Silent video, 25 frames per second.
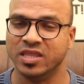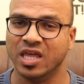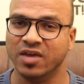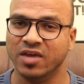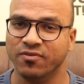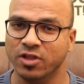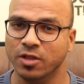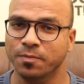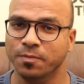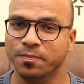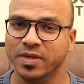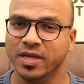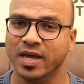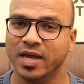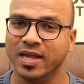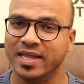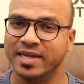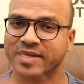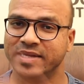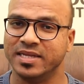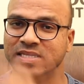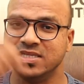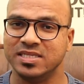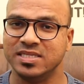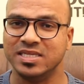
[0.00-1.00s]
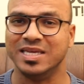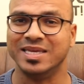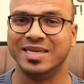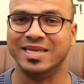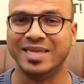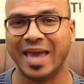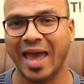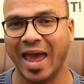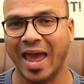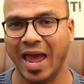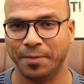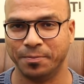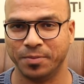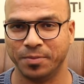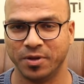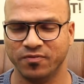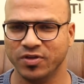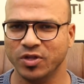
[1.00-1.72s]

there will be a latency gap.